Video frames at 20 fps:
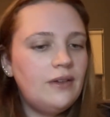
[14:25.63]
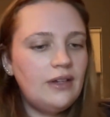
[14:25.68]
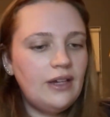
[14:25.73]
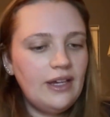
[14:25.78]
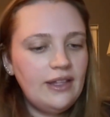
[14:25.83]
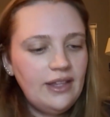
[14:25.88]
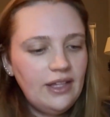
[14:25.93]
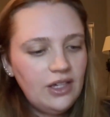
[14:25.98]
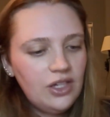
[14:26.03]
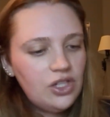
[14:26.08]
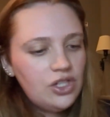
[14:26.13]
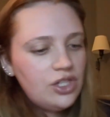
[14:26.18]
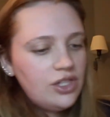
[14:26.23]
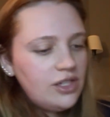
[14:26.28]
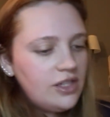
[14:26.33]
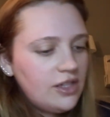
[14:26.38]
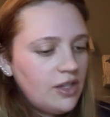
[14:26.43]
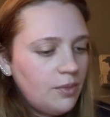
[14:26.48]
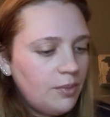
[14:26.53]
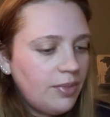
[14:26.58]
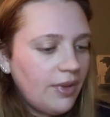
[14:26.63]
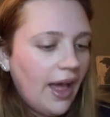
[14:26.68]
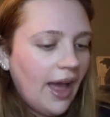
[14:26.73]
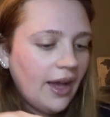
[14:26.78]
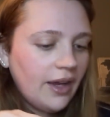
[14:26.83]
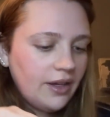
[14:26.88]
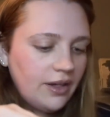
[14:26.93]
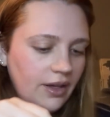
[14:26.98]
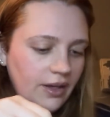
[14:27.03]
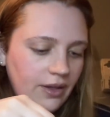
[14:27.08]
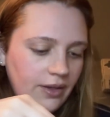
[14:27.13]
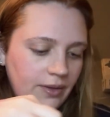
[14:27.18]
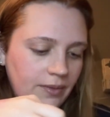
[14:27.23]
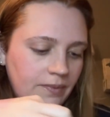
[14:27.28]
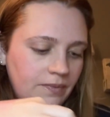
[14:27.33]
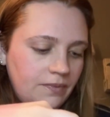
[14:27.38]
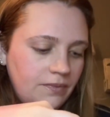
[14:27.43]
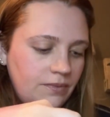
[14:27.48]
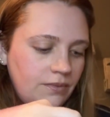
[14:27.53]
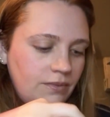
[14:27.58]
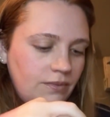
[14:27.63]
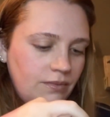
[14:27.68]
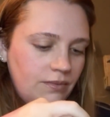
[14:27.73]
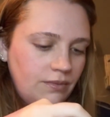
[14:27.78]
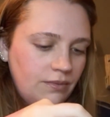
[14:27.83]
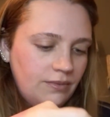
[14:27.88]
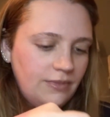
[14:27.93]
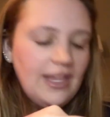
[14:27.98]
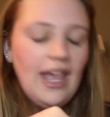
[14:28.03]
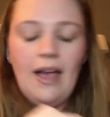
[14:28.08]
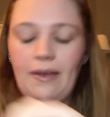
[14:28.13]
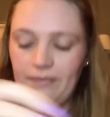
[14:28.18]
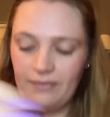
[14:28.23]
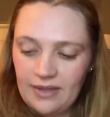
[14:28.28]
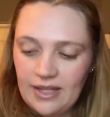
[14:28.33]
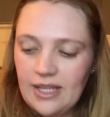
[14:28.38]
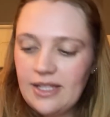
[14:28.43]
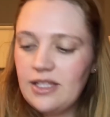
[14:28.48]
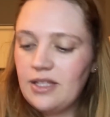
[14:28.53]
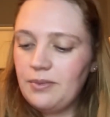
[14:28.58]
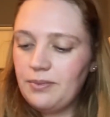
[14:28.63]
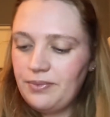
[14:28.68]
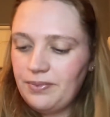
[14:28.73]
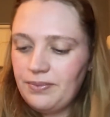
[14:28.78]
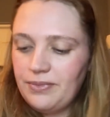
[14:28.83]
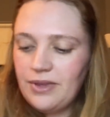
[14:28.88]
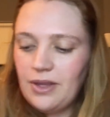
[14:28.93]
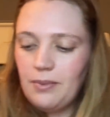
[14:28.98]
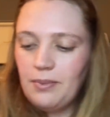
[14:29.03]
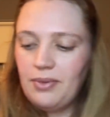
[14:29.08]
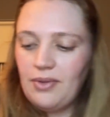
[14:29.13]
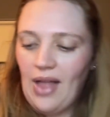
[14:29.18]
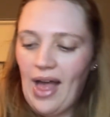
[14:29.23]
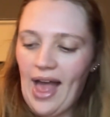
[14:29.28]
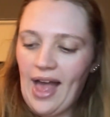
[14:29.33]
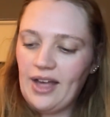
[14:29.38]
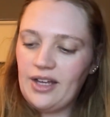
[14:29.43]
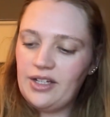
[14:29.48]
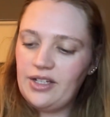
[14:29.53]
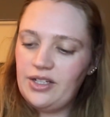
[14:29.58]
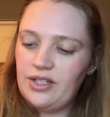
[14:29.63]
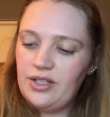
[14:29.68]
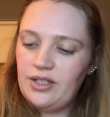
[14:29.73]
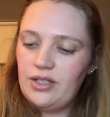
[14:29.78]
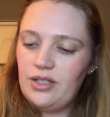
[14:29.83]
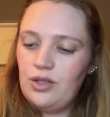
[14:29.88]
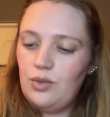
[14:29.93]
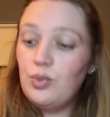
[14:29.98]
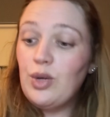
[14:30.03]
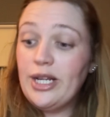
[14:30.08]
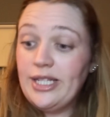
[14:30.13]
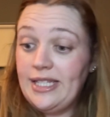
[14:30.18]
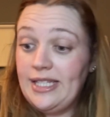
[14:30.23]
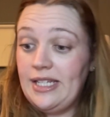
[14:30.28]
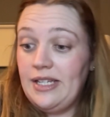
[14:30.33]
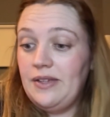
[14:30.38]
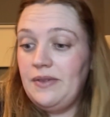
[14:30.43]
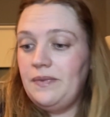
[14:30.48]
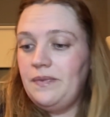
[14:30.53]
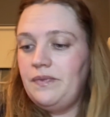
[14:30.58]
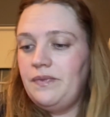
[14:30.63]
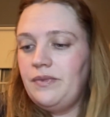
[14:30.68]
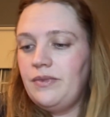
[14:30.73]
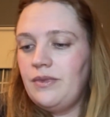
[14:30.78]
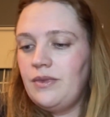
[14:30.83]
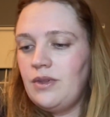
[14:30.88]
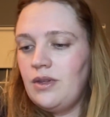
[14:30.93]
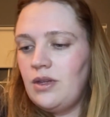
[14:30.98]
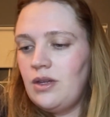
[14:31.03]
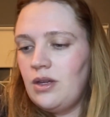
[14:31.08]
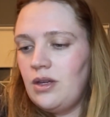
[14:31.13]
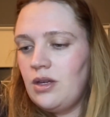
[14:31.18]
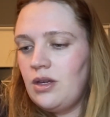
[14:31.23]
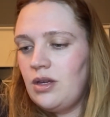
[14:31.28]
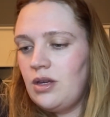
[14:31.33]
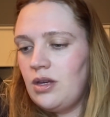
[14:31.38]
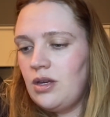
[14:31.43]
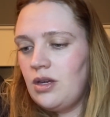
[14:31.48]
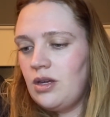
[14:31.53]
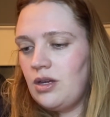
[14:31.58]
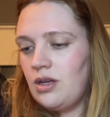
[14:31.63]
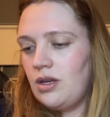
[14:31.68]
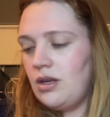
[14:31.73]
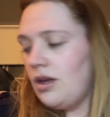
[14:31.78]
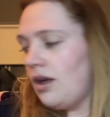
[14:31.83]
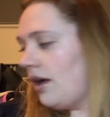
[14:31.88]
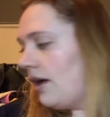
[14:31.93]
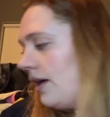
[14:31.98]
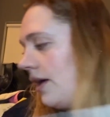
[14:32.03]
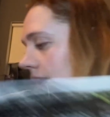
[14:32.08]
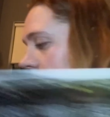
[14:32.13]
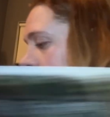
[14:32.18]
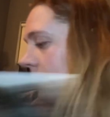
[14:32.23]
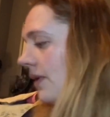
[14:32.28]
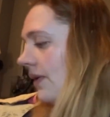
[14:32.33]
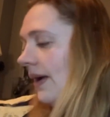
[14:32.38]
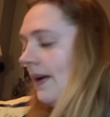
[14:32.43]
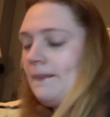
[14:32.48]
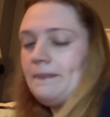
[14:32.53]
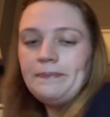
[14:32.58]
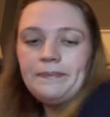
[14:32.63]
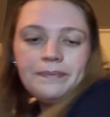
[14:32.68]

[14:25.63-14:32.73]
I think it's just the black, yeah, it's the black pressing. Okay.